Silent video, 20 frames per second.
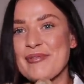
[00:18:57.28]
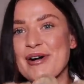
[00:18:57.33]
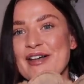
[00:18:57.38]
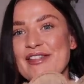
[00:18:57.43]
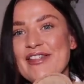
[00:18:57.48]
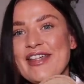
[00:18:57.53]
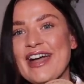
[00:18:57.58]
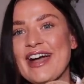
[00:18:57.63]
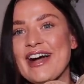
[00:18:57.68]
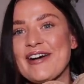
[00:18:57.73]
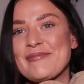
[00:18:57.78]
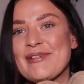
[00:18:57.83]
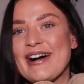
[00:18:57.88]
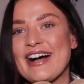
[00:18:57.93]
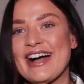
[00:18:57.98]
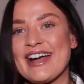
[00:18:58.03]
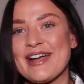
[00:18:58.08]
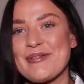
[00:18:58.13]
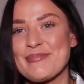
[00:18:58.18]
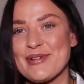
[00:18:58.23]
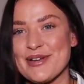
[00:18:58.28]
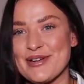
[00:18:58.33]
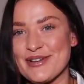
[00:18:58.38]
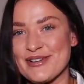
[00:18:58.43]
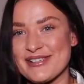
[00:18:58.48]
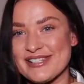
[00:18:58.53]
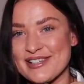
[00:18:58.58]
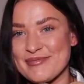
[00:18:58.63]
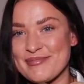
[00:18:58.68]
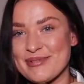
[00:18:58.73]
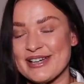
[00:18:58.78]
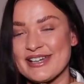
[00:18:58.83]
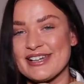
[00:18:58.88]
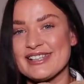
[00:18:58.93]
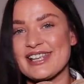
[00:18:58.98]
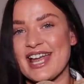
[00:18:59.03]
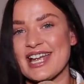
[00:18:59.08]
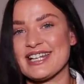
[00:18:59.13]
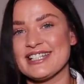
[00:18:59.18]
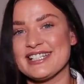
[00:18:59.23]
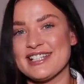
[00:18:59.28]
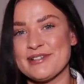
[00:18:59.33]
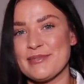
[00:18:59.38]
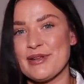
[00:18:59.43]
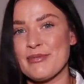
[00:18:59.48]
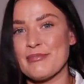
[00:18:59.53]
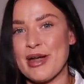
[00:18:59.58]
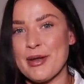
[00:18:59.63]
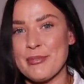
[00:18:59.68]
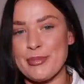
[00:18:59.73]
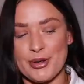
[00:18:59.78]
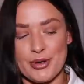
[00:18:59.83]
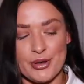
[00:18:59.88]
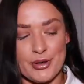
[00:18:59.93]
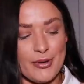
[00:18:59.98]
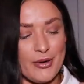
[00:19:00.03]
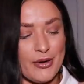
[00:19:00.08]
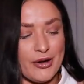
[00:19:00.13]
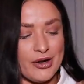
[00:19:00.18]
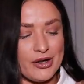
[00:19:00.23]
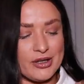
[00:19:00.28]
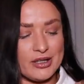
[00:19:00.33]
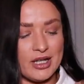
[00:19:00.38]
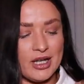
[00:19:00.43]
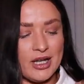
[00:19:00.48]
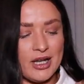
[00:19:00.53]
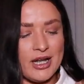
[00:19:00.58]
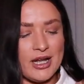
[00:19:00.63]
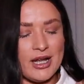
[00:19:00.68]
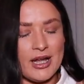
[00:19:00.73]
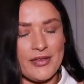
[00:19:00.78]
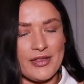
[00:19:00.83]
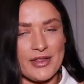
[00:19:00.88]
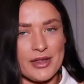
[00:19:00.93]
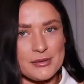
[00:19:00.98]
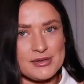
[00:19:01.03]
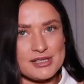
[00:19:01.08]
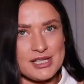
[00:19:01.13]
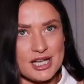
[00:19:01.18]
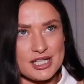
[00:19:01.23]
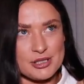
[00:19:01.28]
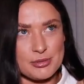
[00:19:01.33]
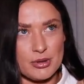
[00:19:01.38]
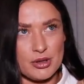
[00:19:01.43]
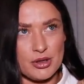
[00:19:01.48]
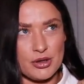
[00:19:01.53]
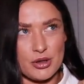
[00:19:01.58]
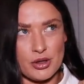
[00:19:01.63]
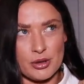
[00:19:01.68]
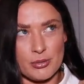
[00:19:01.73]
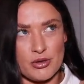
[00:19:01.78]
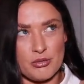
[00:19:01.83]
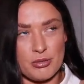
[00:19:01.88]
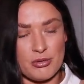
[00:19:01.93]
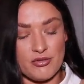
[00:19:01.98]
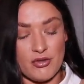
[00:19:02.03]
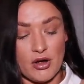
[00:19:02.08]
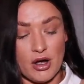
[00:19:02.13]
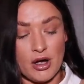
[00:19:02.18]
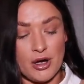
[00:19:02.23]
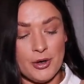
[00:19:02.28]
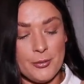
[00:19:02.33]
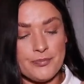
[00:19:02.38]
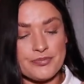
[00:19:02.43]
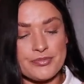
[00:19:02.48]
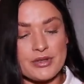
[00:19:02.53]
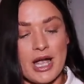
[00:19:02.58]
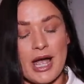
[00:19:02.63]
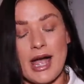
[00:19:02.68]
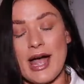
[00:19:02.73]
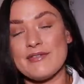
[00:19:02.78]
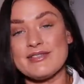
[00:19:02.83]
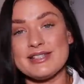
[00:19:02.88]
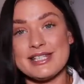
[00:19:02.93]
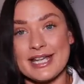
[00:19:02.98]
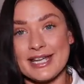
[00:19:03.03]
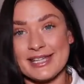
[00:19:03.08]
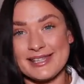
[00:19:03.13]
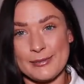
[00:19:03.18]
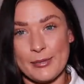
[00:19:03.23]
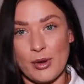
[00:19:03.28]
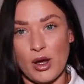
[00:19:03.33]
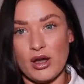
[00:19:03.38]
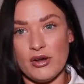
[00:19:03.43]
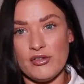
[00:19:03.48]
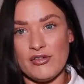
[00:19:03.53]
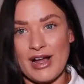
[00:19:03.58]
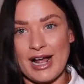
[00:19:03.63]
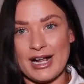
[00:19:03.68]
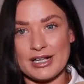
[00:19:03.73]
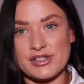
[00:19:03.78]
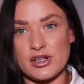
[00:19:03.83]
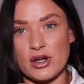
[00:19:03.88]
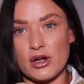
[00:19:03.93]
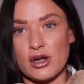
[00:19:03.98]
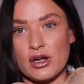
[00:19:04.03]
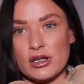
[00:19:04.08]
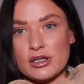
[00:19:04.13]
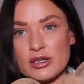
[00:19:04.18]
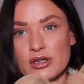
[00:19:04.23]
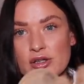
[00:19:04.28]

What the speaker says: But they are my Boohoo slippers. I did them in my Boohoo haul, I think it was last month or the month before. I haven't taken them off at all.